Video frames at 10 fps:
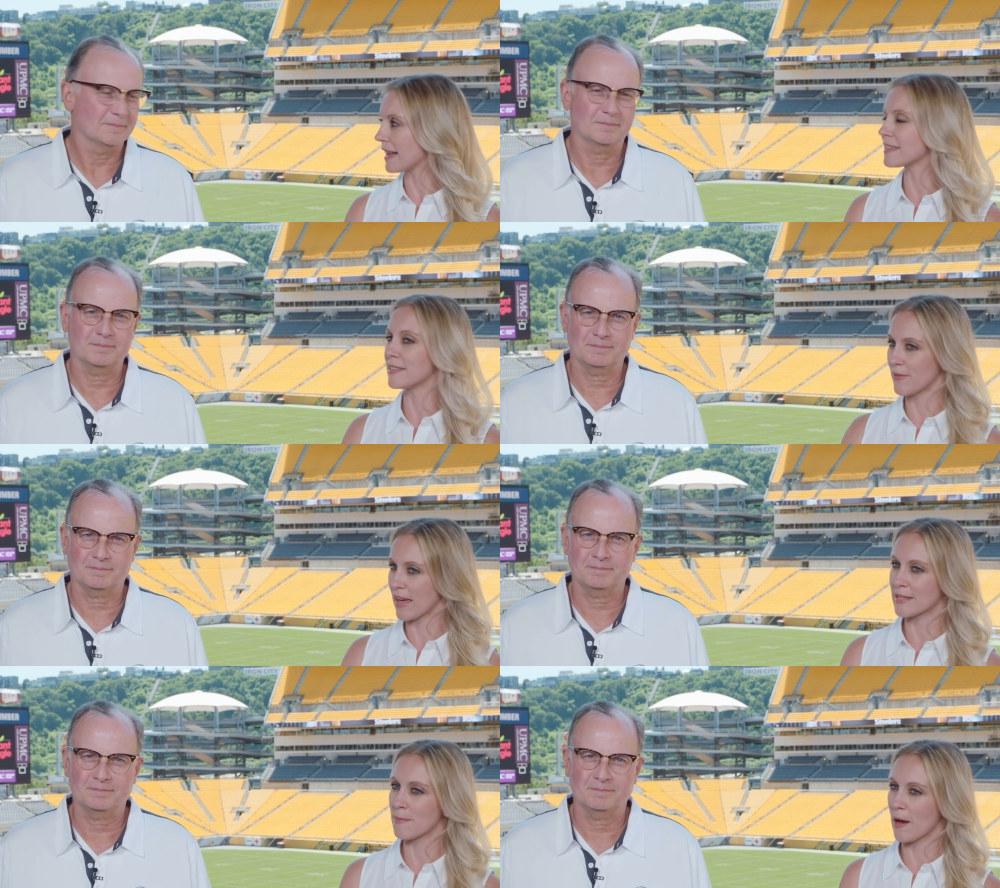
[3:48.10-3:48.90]
Speaker 1: asked if
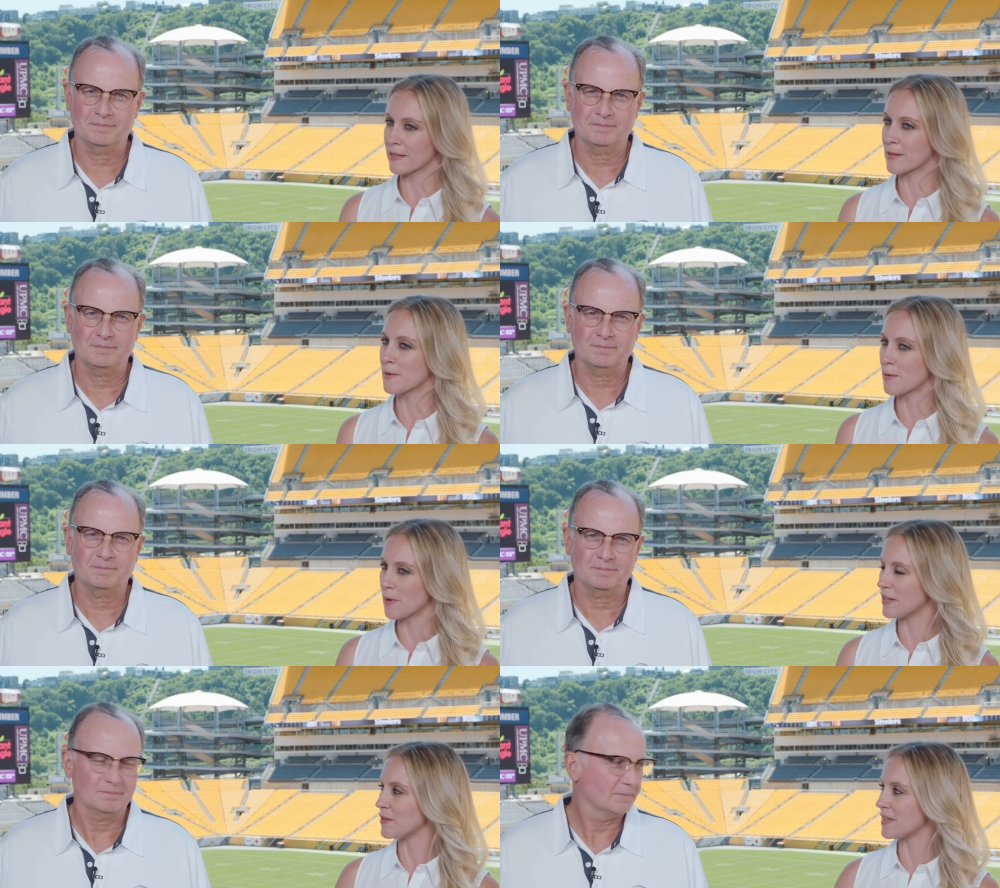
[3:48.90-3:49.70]
that's possible.
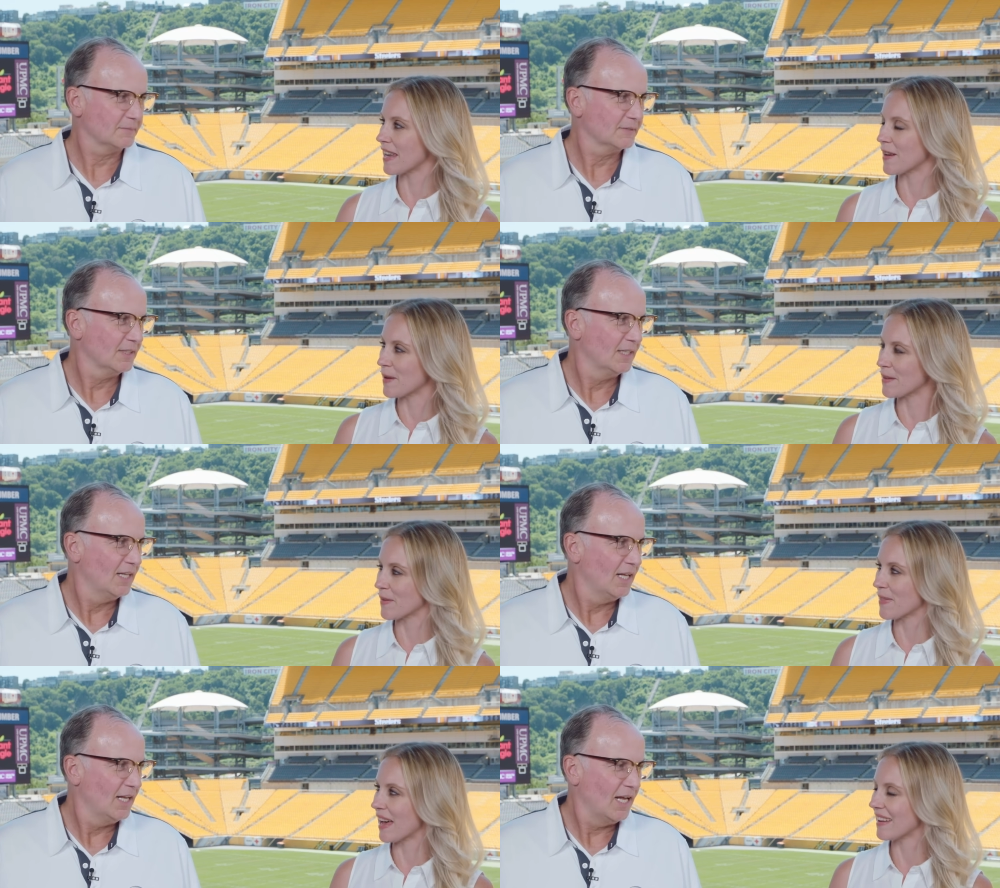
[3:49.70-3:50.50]
What did you take away
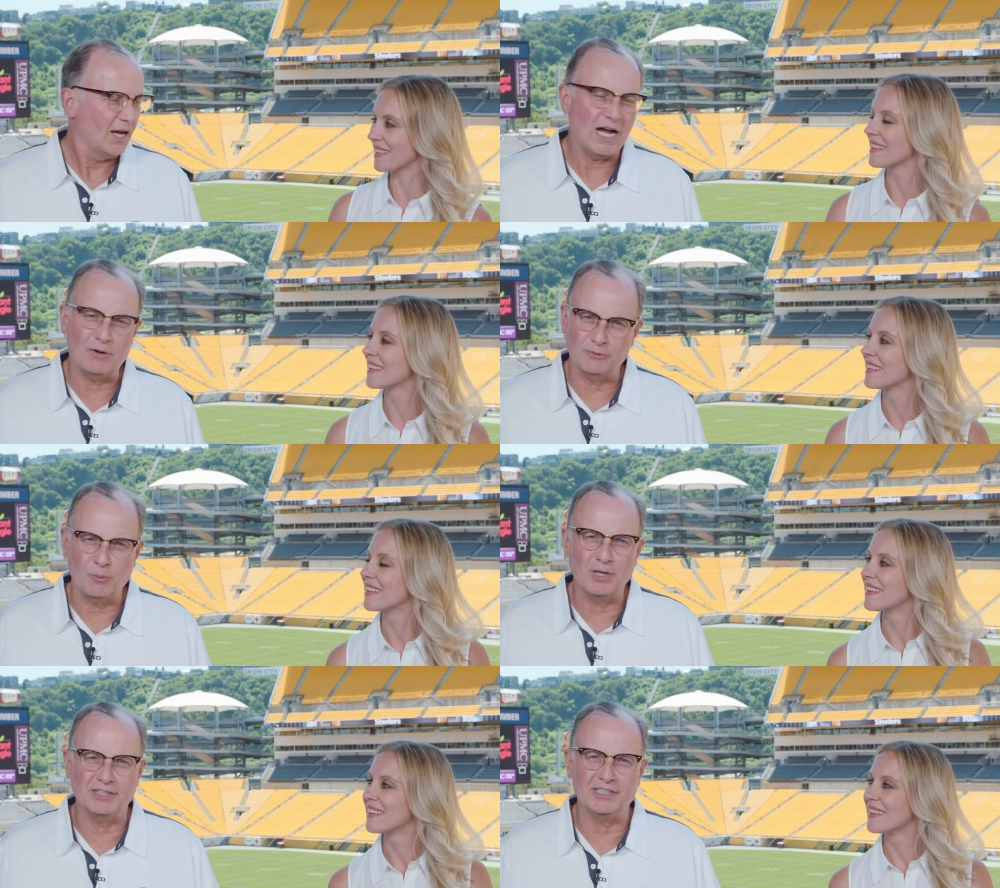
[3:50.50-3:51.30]
from that?
Speaker 2: Uh, the
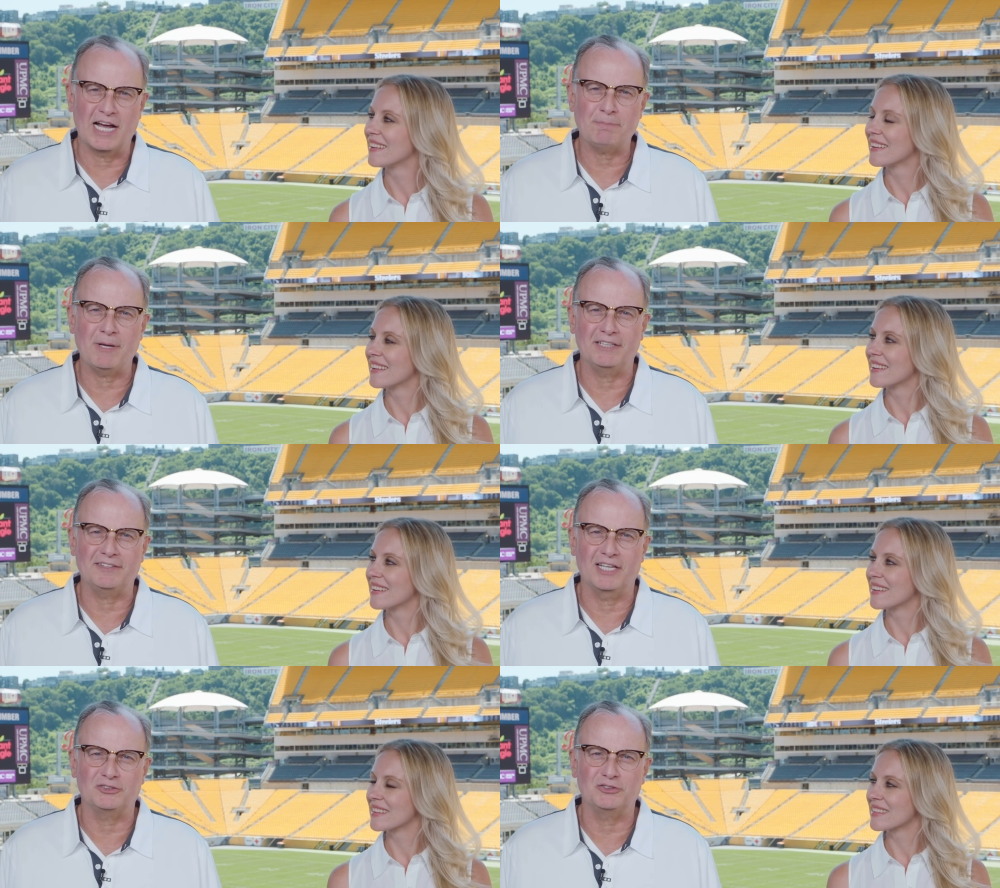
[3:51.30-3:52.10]
one that I paid
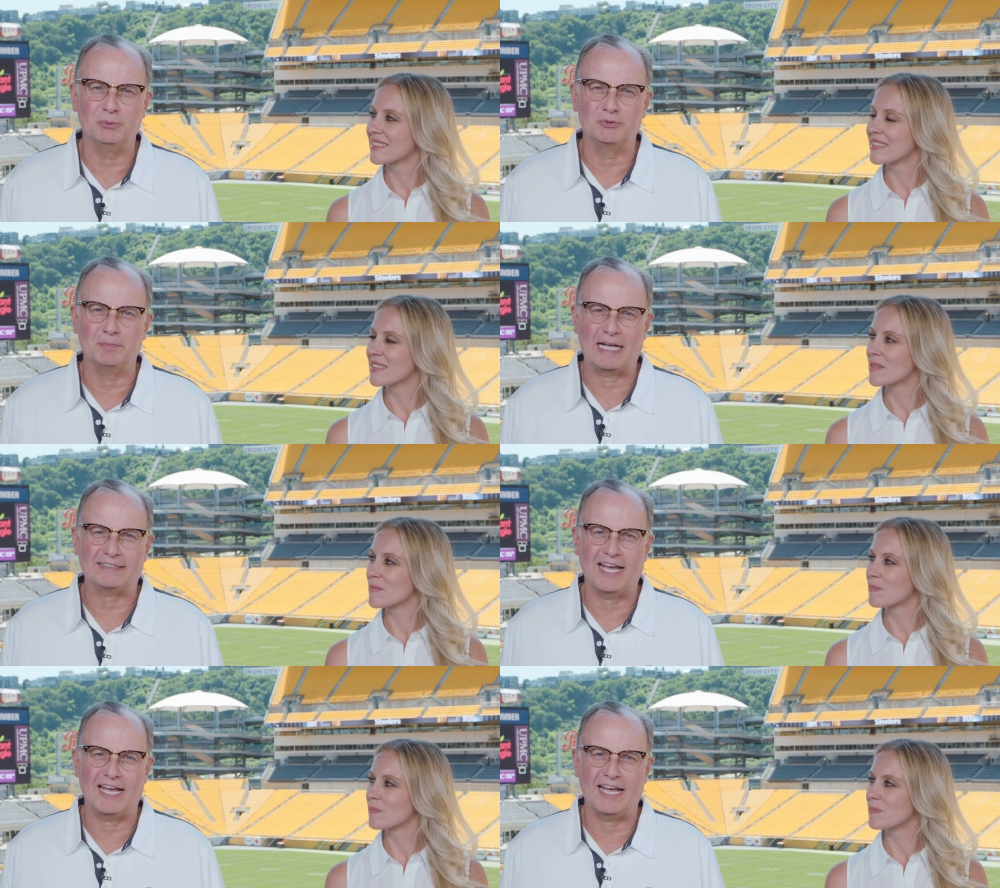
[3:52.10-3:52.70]
attention to was Matt